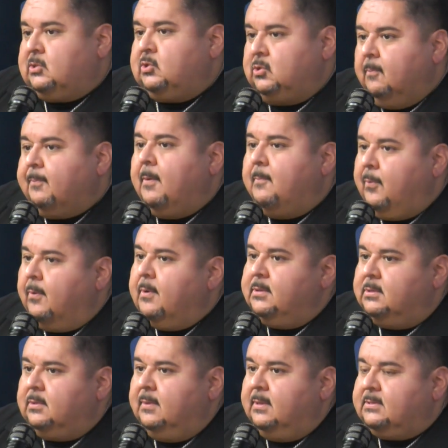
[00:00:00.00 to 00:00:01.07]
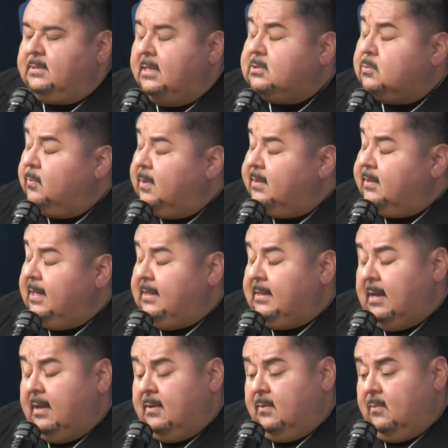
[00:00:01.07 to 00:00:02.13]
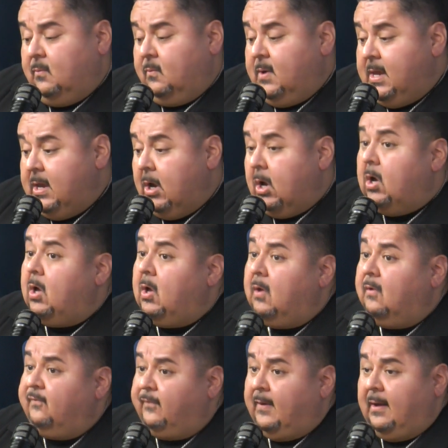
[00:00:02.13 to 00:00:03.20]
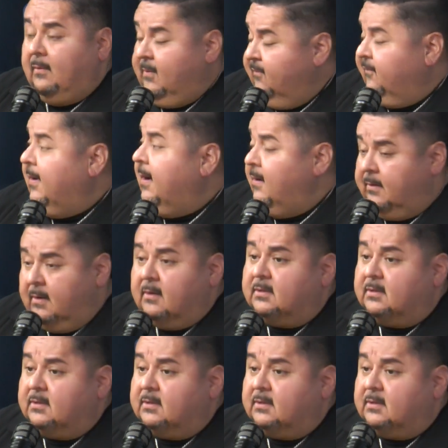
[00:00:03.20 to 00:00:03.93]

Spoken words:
super important to us. That's one thing that we all fire on all